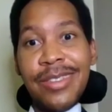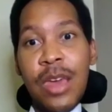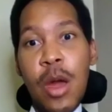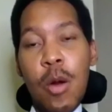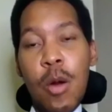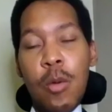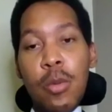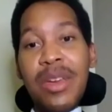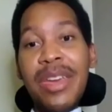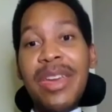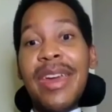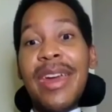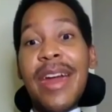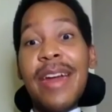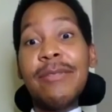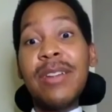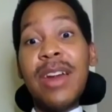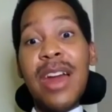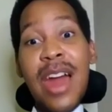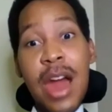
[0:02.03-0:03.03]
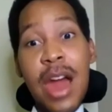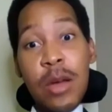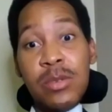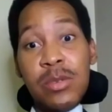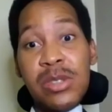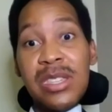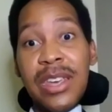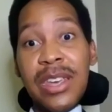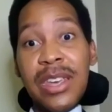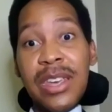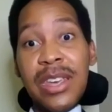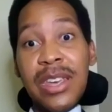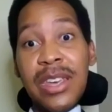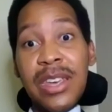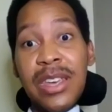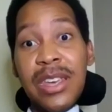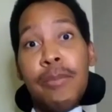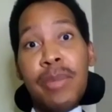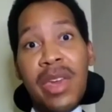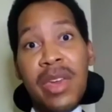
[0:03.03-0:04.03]
We have counted
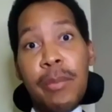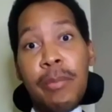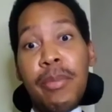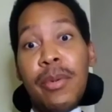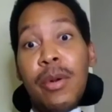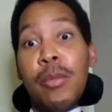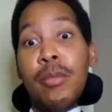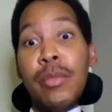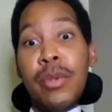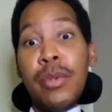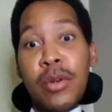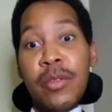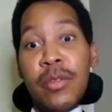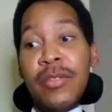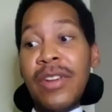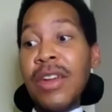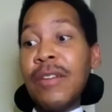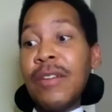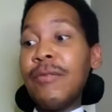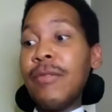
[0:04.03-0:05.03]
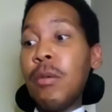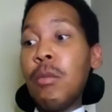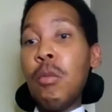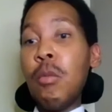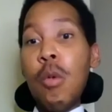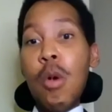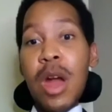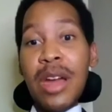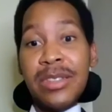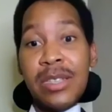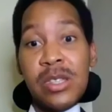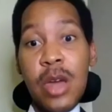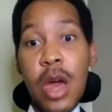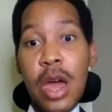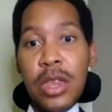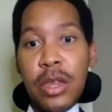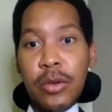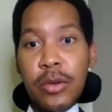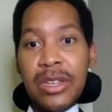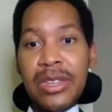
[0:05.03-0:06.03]
people moving from
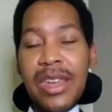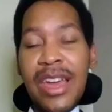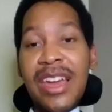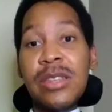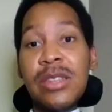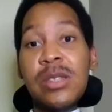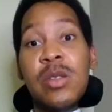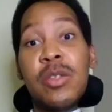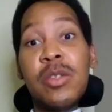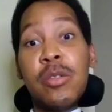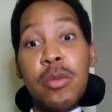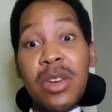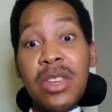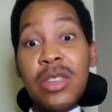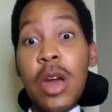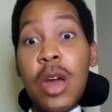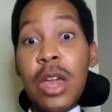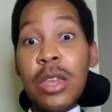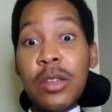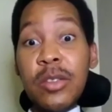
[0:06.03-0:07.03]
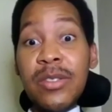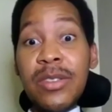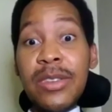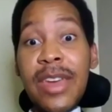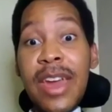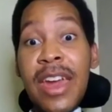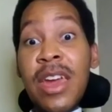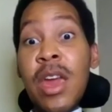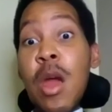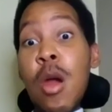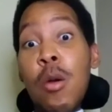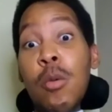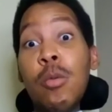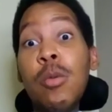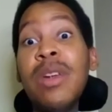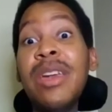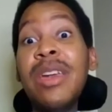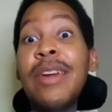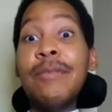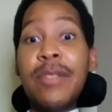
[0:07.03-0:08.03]
$1 a day to $3 a day. We
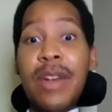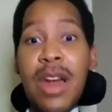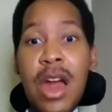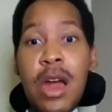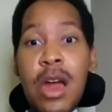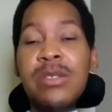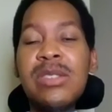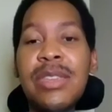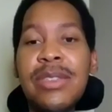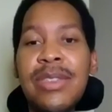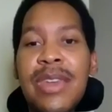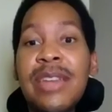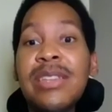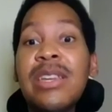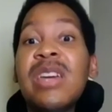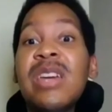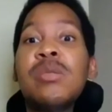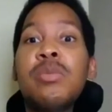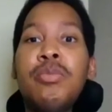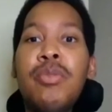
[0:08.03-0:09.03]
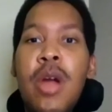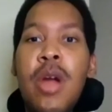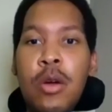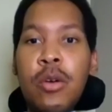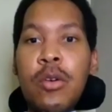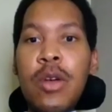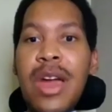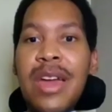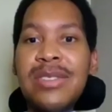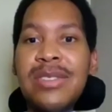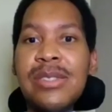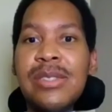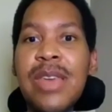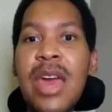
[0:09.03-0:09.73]
have counted that as progress.